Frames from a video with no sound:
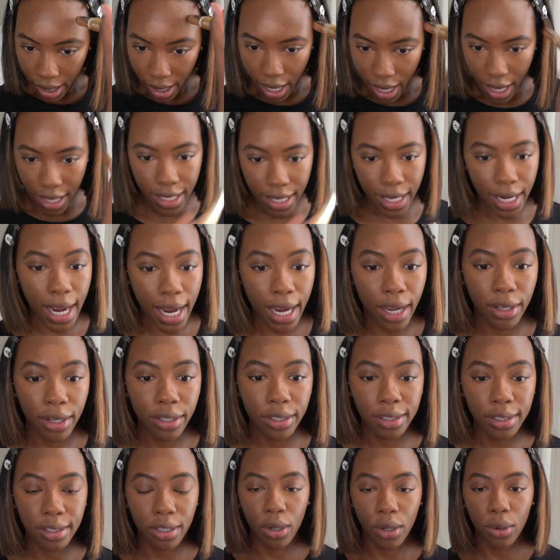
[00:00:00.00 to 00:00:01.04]
And then I
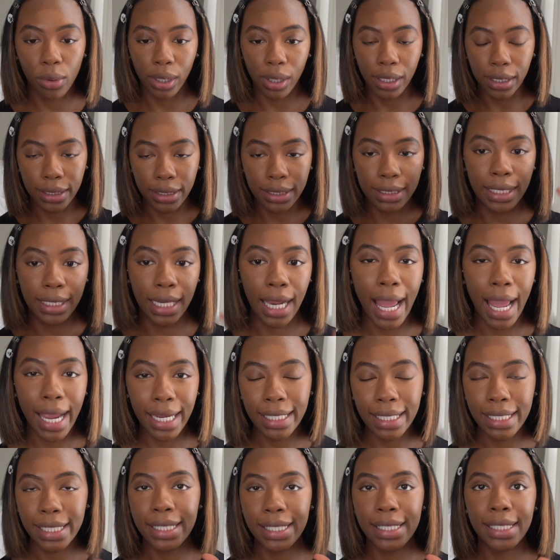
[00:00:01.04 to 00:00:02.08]
also
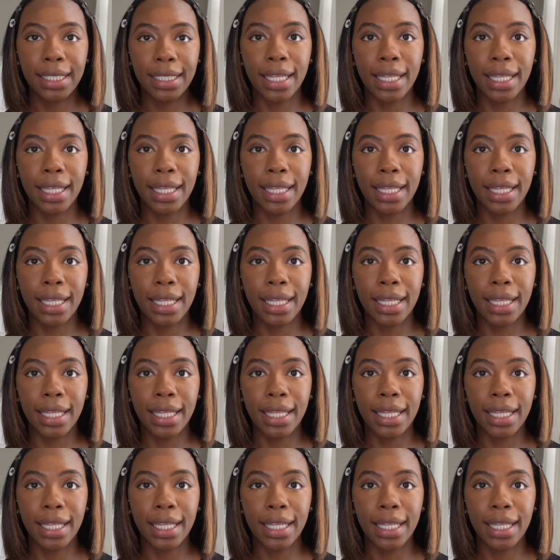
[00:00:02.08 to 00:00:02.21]
lightly